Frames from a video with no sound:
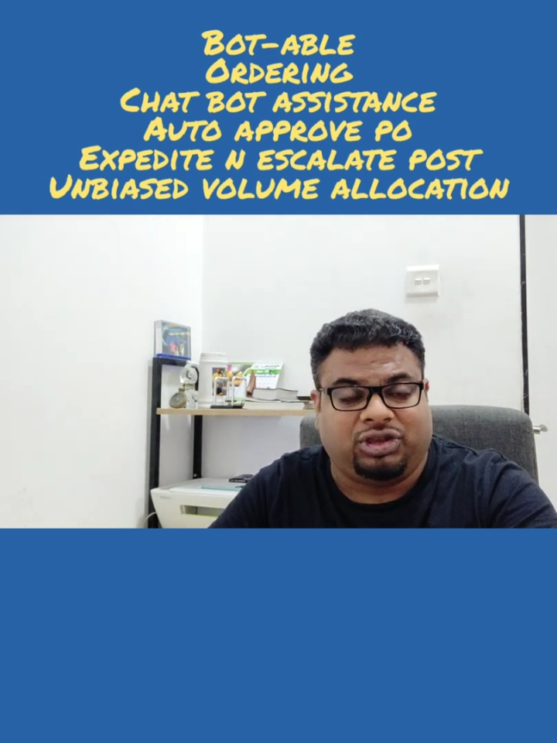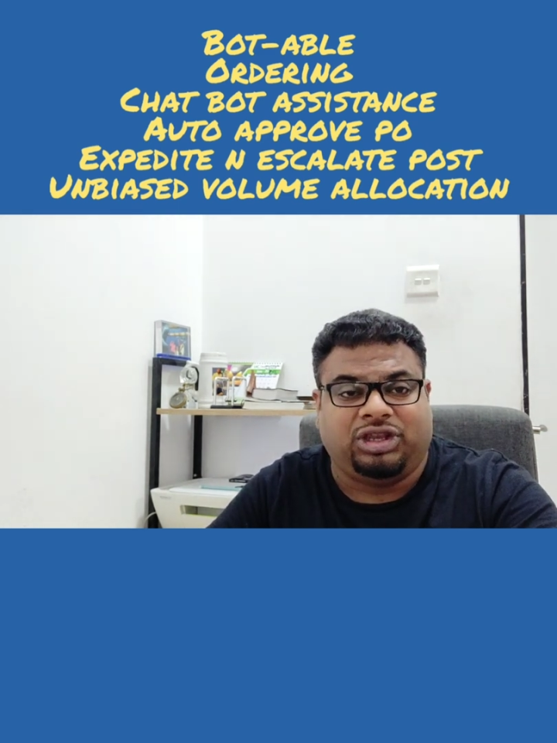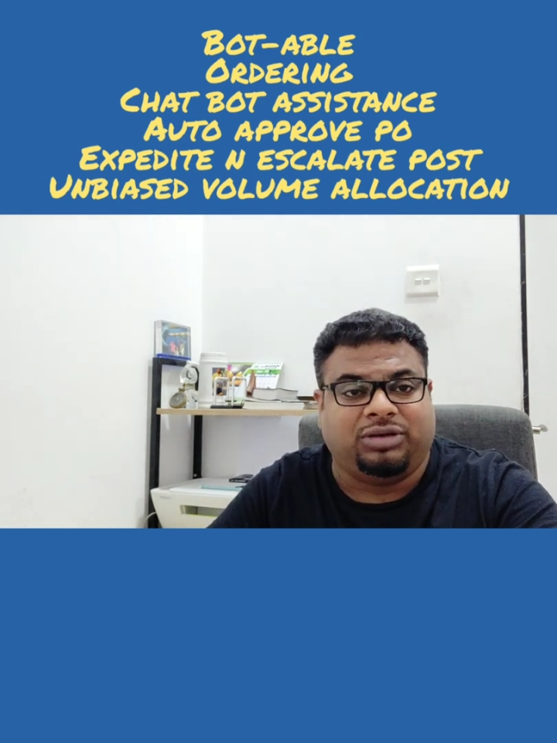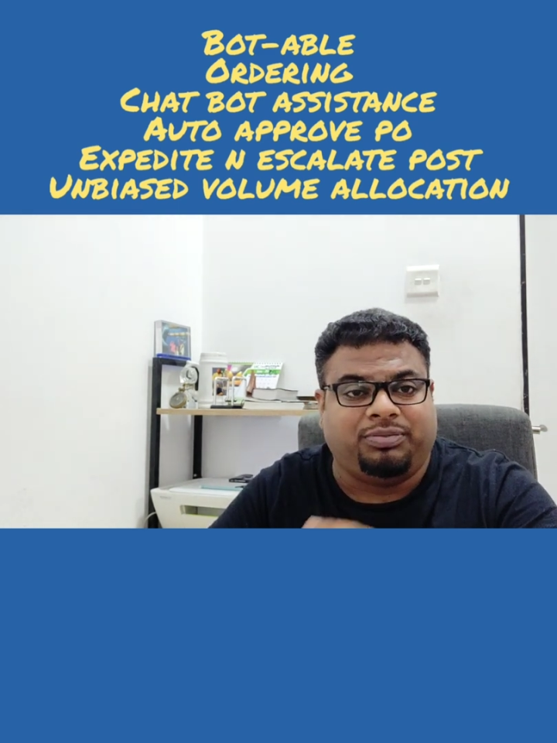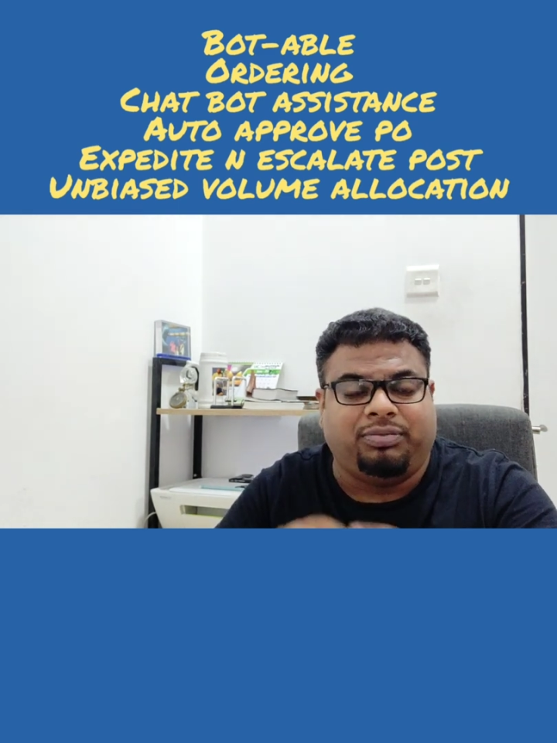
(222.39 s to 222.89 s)
So
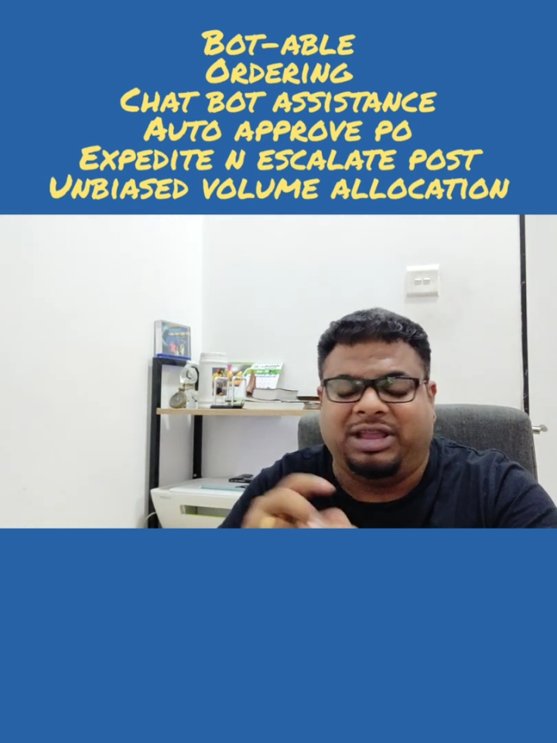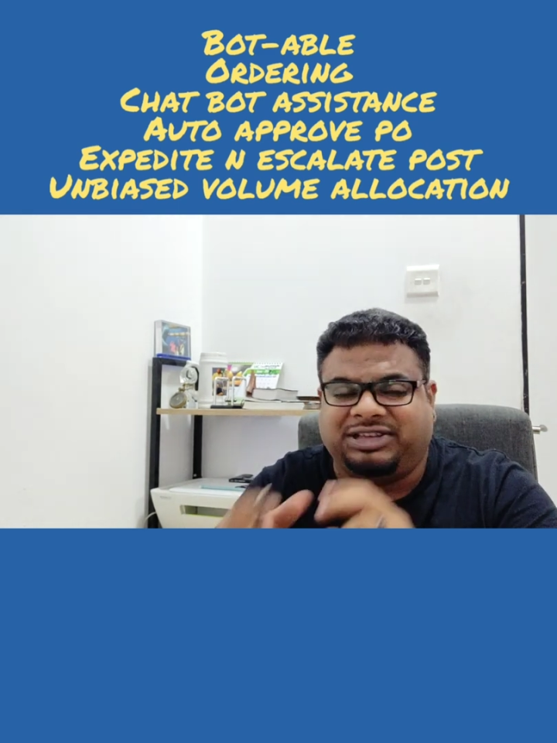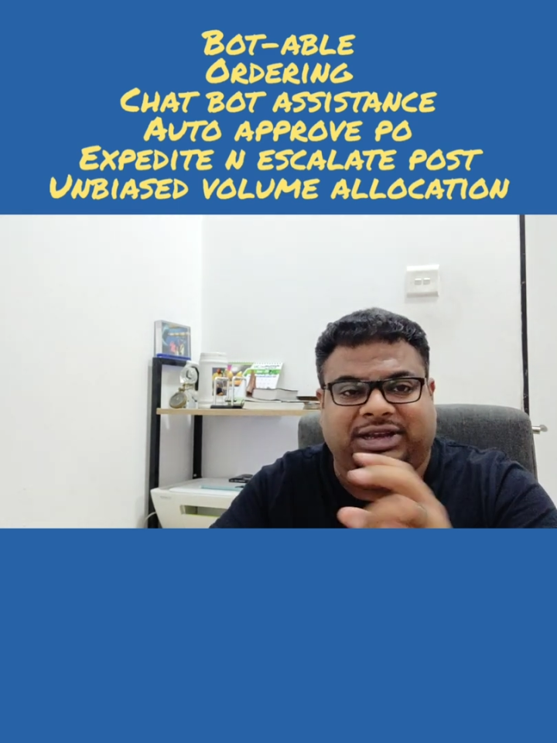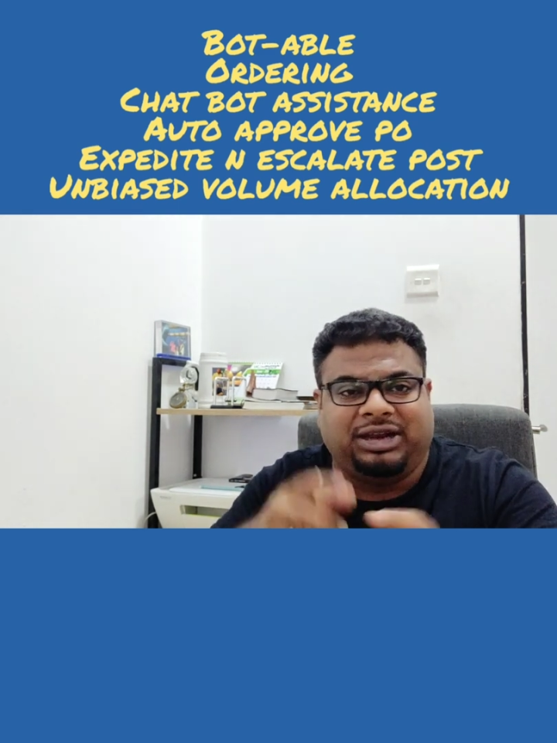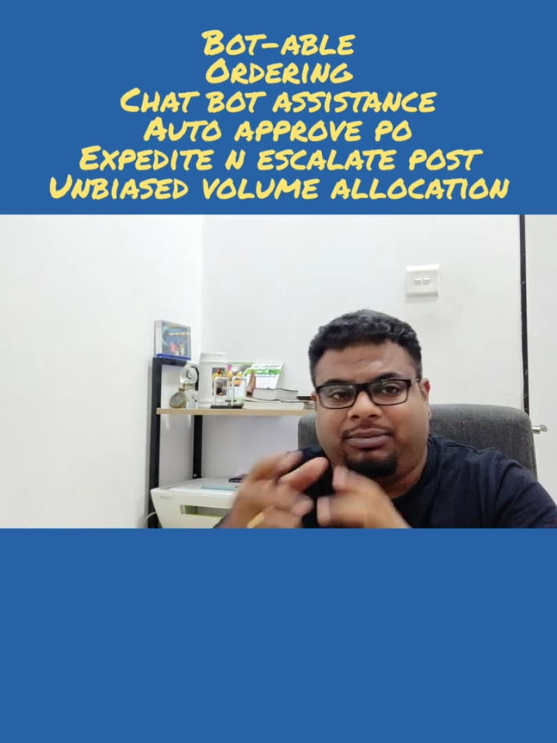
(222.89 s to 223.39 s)
you can
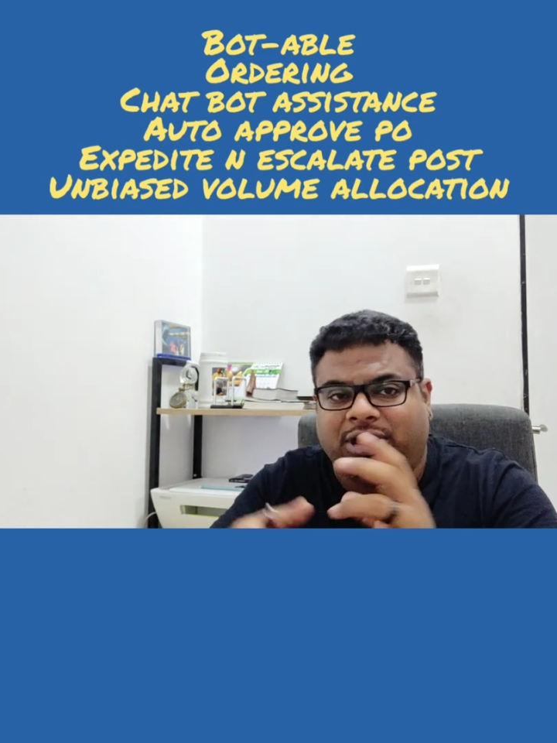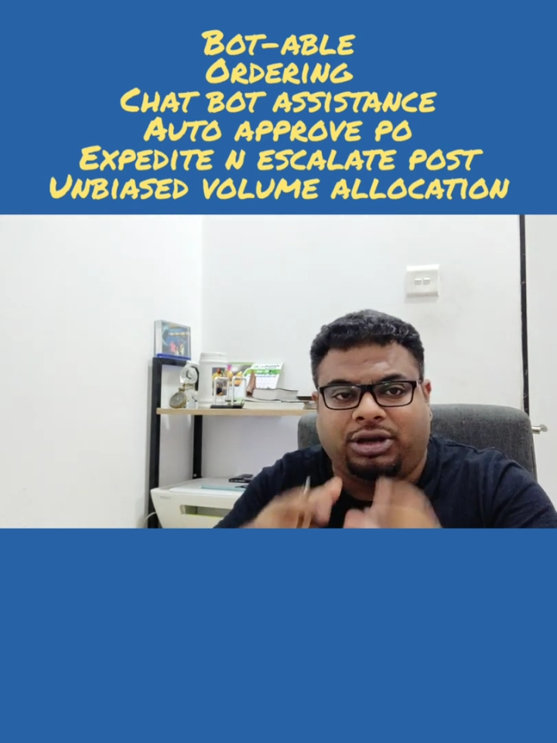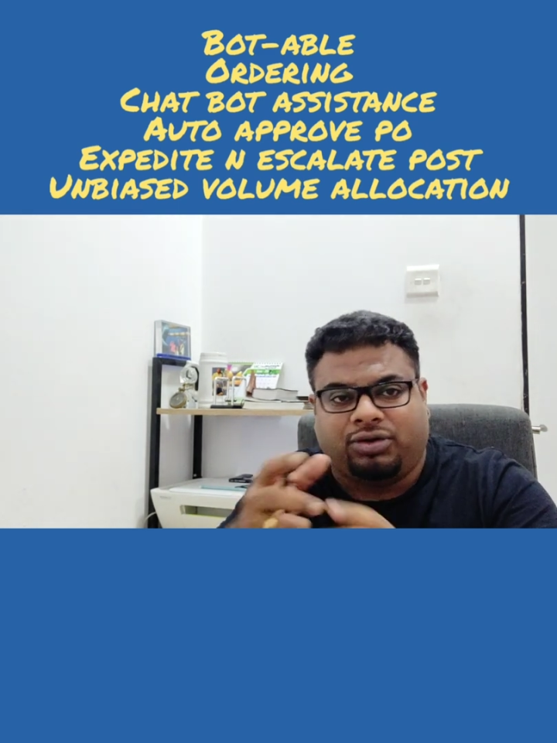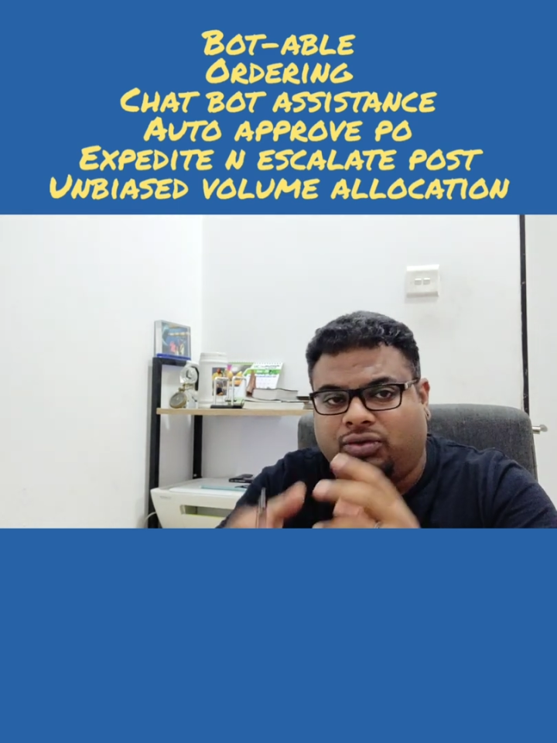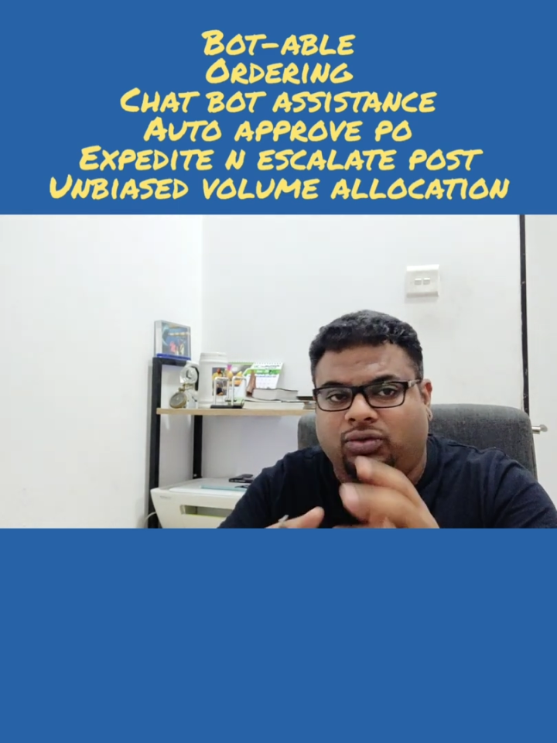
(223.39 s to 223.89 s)
basically
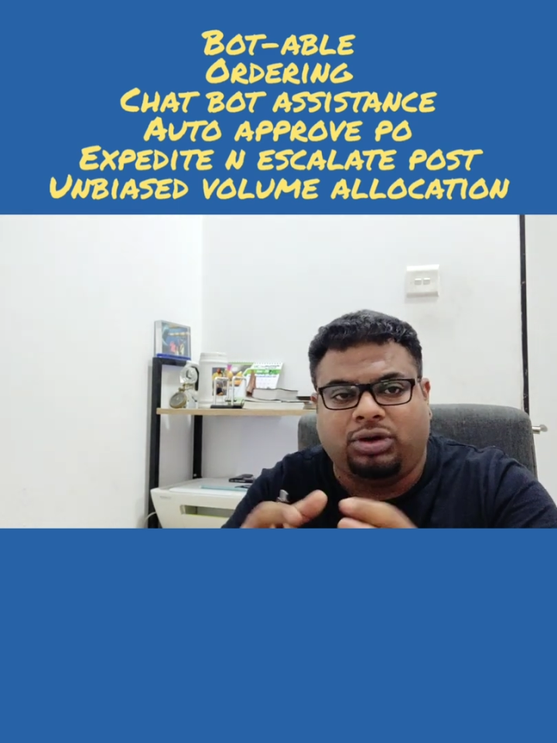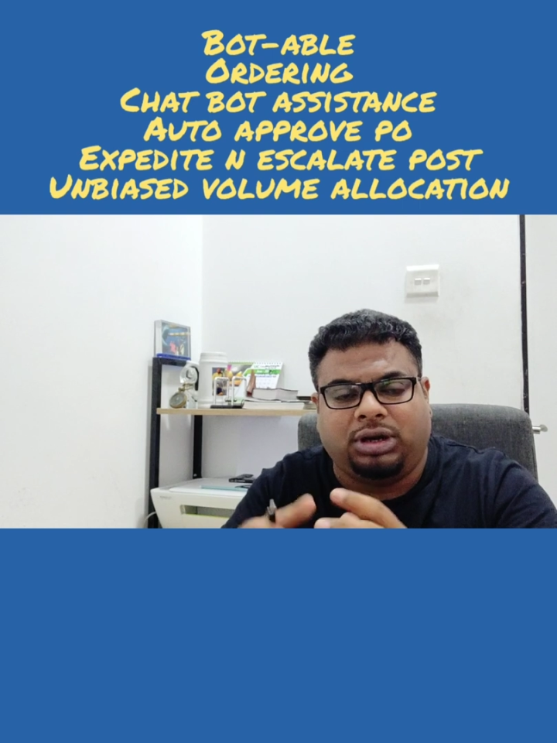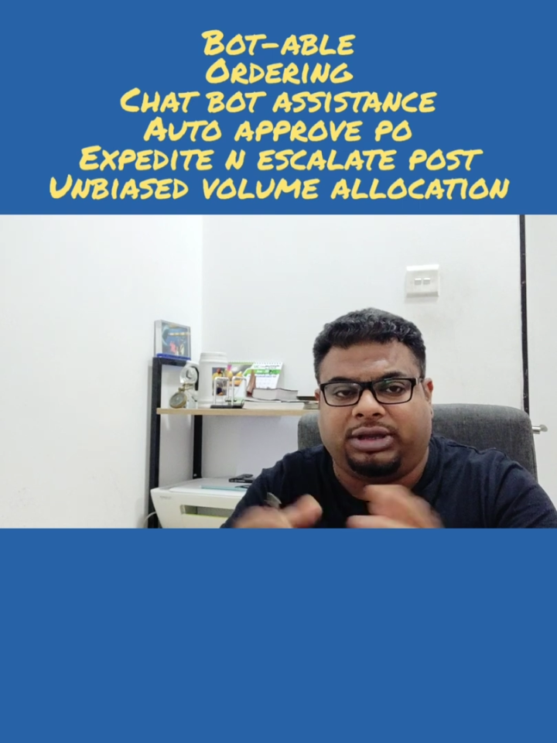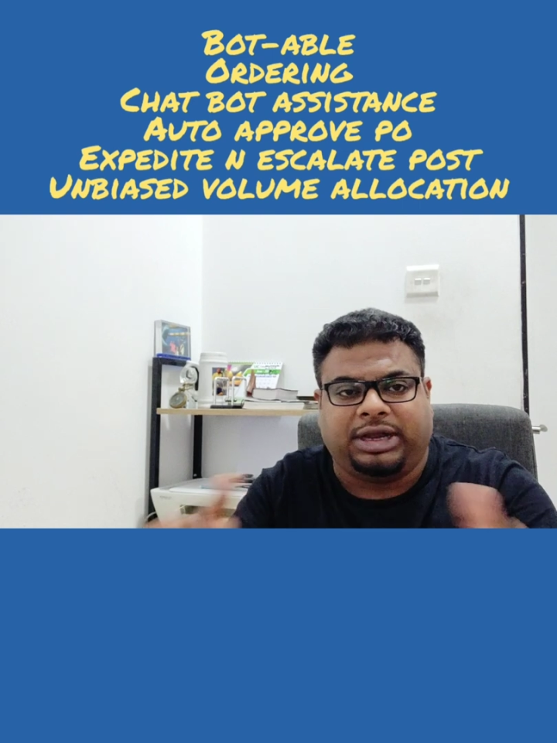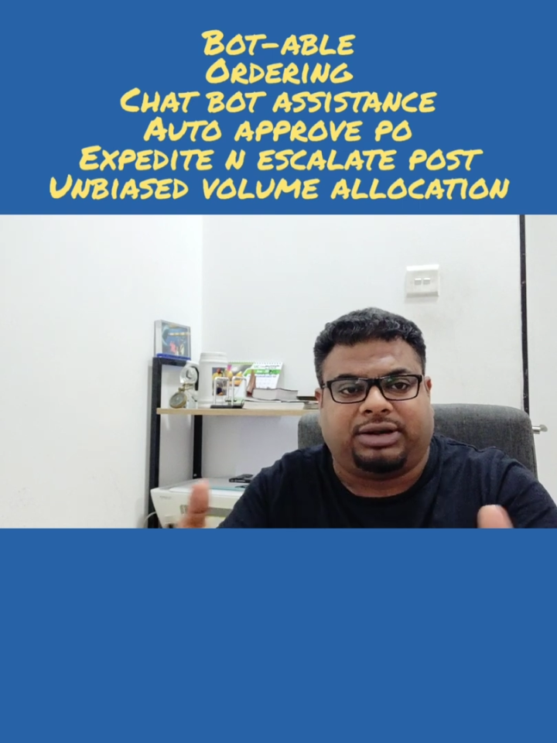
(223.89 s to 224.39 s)
build a
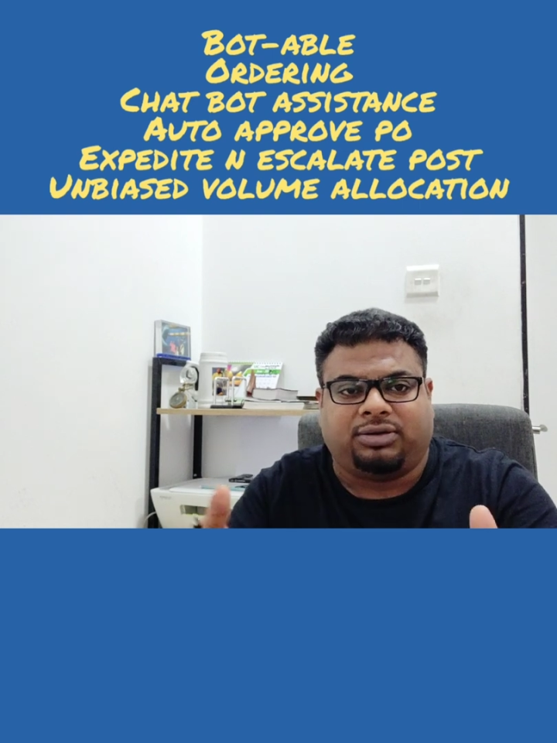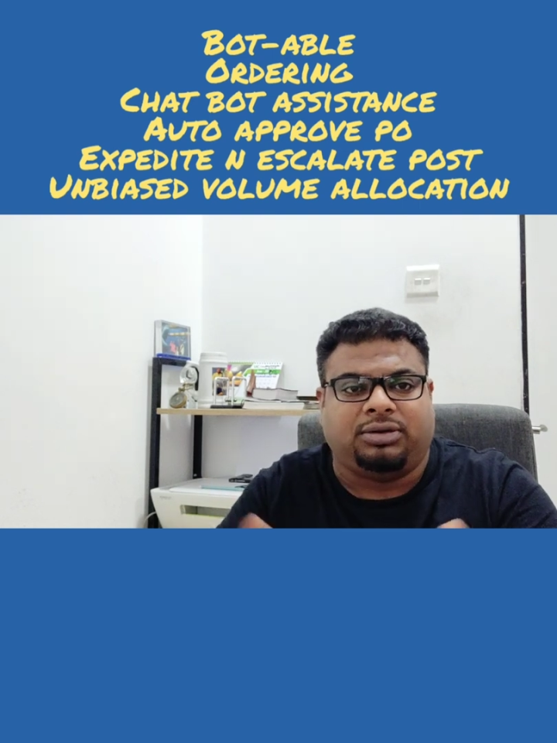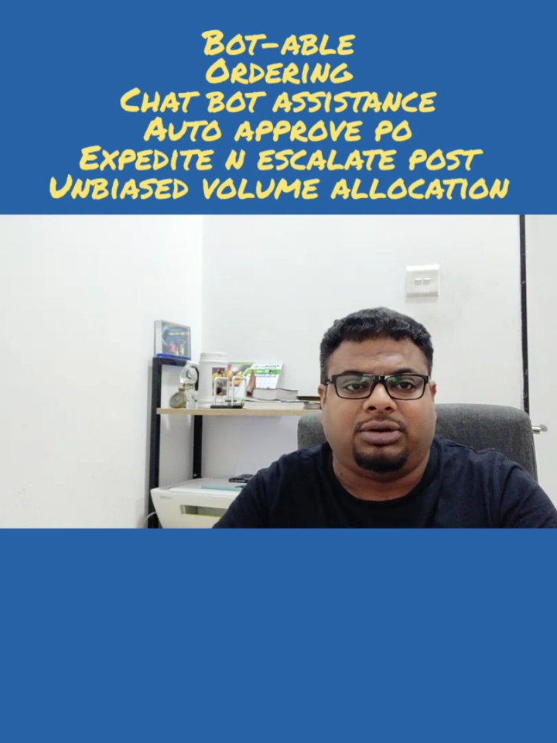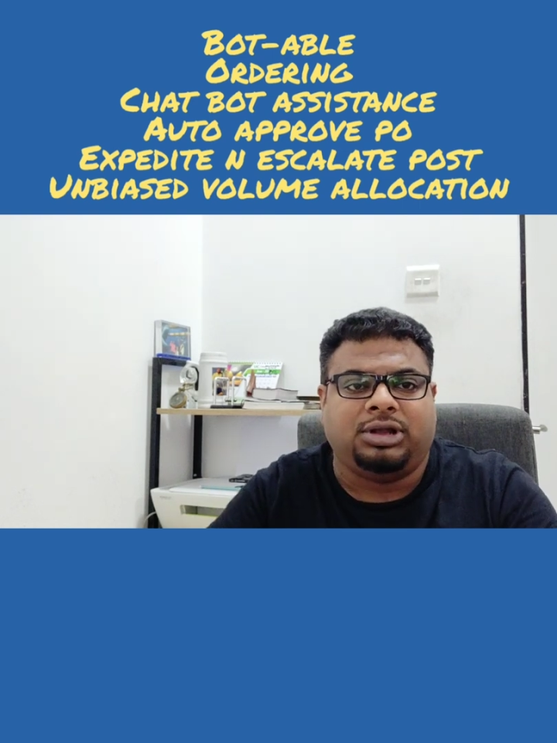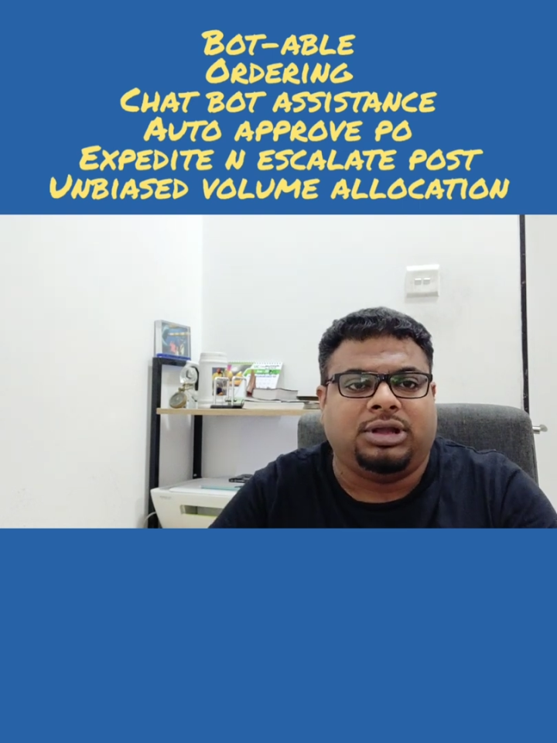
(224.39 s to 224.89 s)
rule that
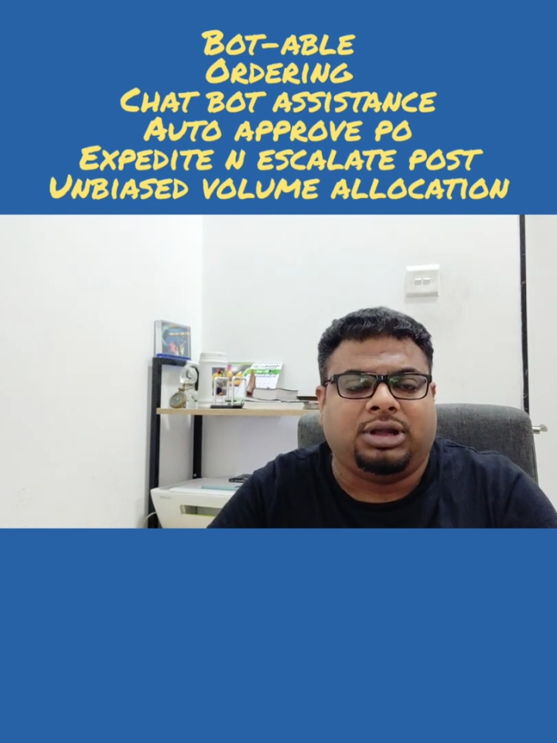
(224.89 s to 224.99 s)
could